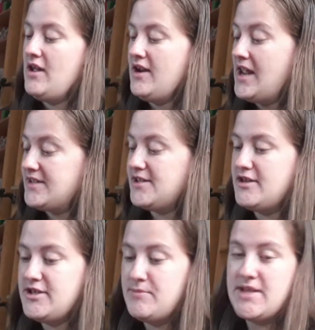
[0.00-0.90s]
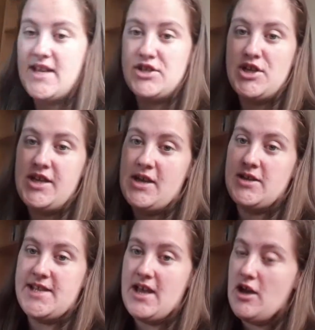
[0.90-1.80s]
Next item is actually a
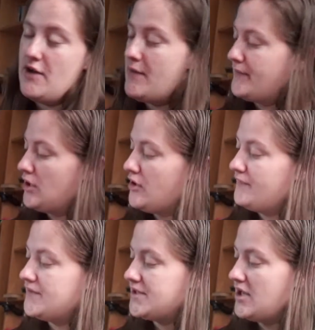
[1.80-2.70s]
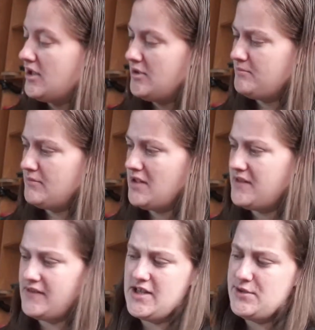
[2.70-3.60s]
set of oven gloves. I
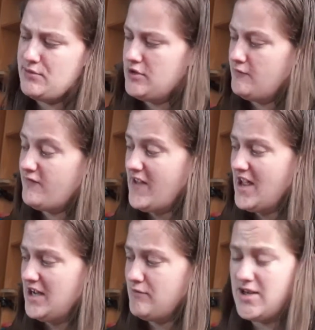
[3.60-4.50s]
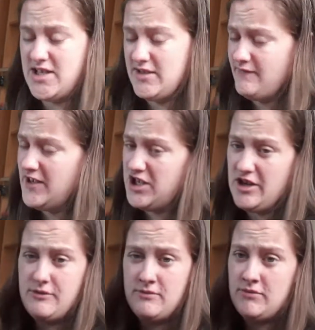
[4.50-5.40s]
think these were in a fairly recent
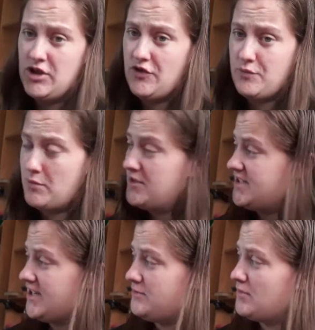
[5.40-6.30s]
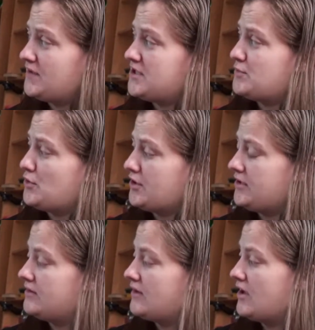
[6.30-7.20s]
video. You'll have probably seen by this point.
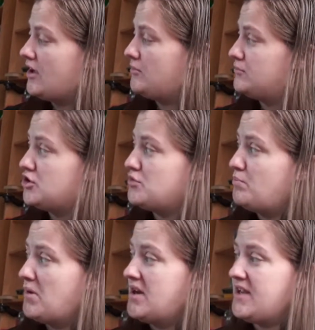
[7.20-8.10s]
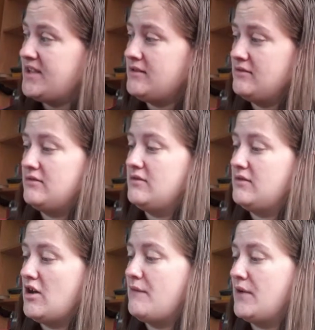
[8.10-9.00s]
Just bunny
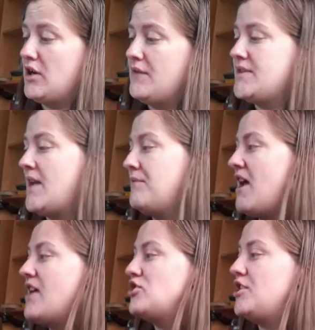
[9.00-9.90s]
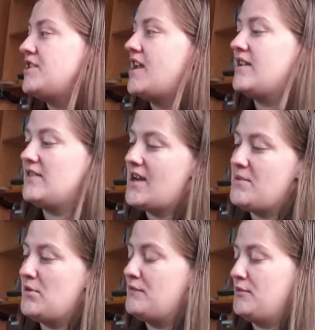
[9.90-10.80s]
oven gloves. Haven't actually taken the
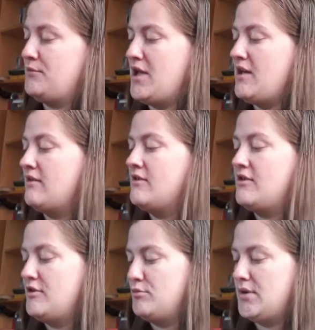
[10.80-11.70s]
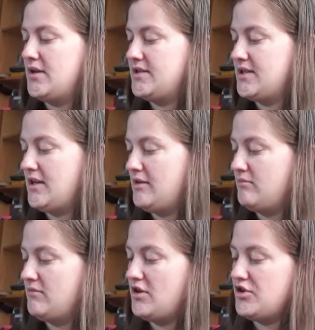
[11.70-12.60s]
label off them yet, but
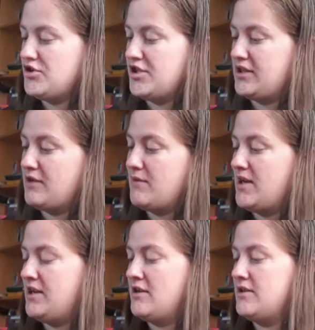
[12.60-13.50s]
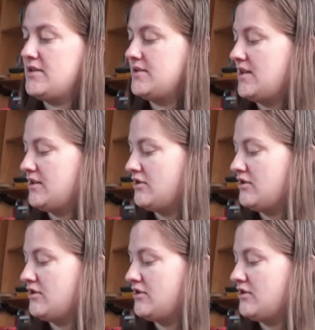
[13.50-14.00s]
I just think they're really nice and I